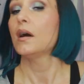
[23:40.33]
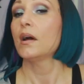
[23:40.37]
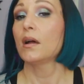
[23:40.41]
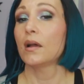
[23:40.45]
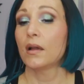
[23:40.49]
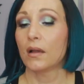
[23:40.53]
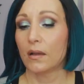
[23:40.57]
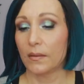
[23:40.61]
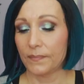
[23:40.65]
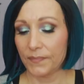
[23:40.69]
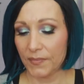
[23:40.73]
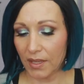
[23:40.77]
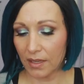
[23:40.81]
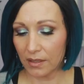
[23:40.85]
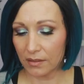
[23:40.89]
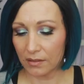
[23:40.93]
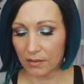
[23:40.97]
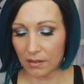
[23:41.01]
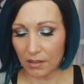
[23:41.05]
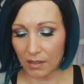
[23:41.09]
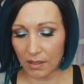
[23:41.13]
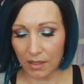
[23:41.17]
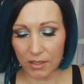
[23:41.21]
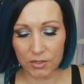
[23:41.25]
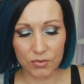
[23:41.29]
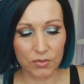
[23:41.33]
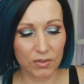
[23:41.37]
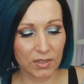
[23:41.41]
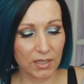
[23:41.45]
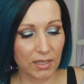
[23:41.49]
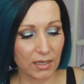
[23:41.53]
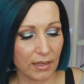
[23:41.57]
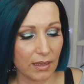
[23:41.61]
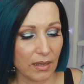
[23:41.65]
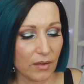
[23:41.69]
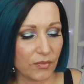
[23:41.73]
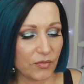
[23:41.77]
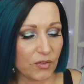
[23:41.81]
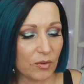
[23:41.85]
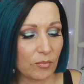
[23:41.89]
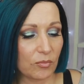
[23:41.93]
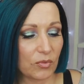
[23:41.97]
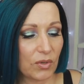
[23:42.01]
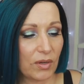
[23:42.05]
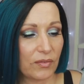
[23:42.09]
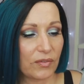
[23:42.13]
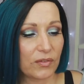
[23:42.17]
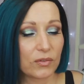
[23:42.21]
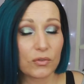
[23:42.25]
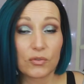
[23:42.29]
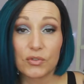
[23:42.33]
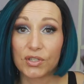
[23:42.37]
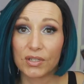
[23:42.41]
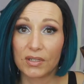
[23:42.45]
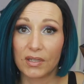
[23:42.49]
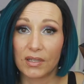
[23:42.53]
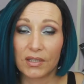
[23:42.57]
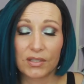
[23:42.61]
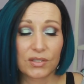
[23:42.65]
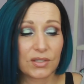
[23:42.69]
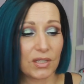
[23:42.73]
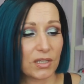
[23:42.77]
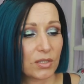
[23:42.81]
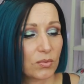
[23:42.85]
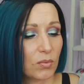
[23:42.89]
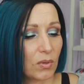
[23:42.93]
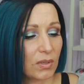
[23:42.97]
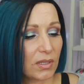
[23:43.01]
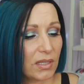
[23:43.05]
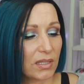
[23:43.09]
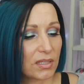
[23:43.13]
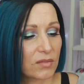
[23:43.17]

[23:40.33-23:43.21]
Um, then the last one that I have from Revolution is this one.